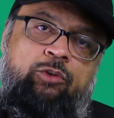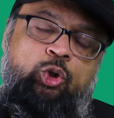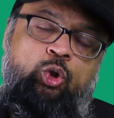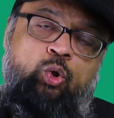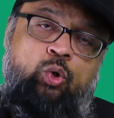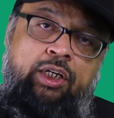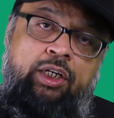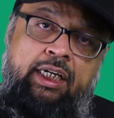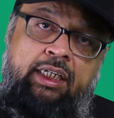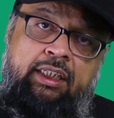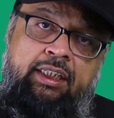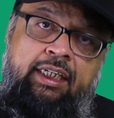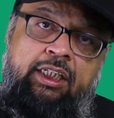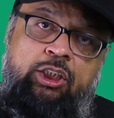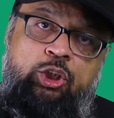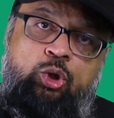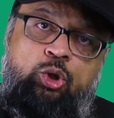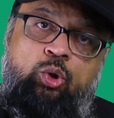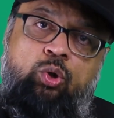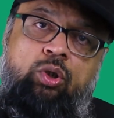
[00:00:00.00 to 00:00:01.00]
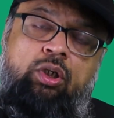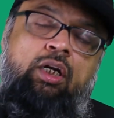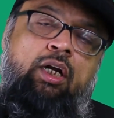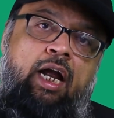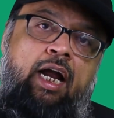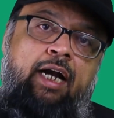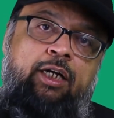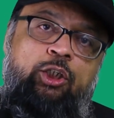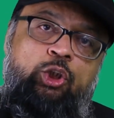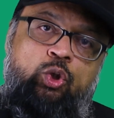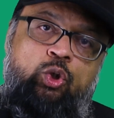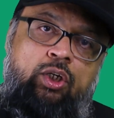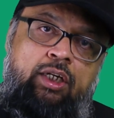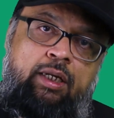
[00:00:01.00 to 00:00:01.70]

You read these two and you